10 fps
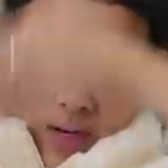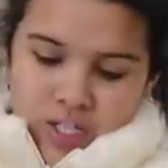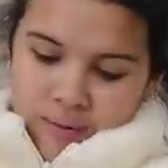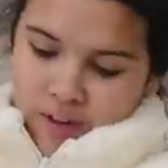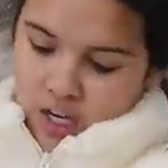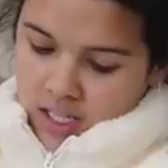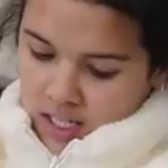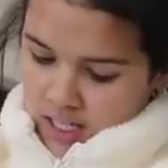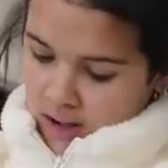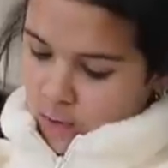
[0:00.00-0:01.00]
which I'm very
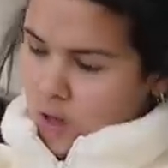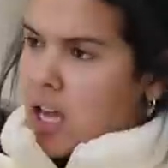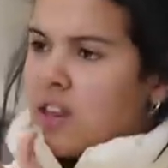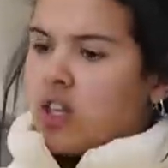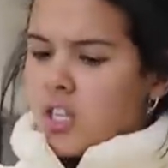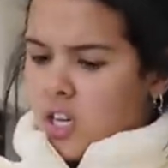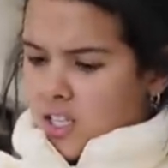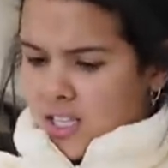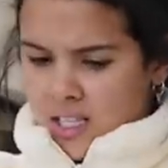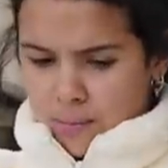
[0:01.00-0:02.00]
excited for. These are the
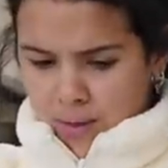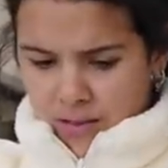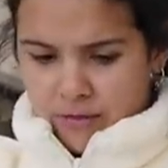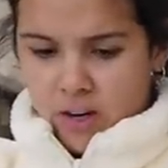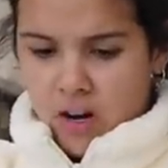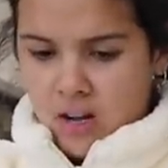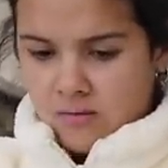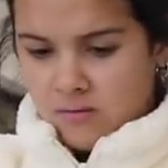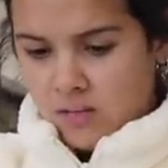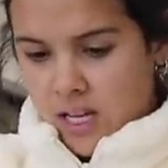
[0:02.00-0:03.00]
Simply
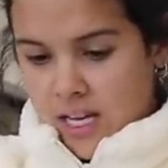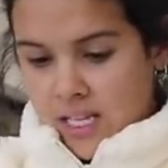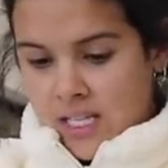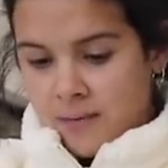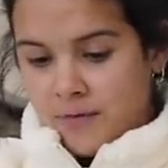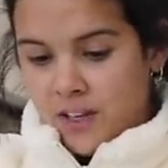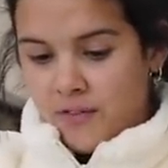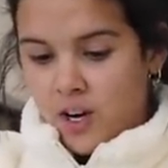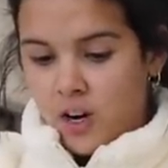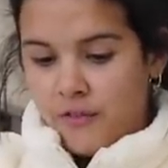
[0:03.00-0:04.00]
Vera. Simply
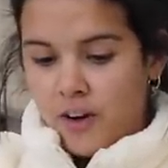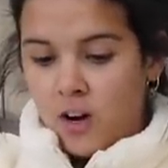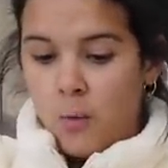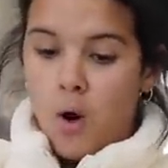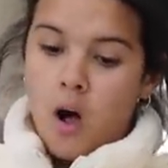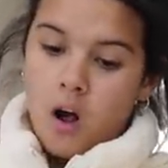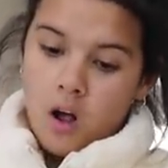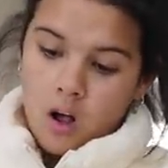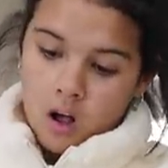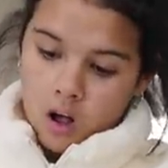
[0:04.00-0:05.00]
Vera Vera Wong.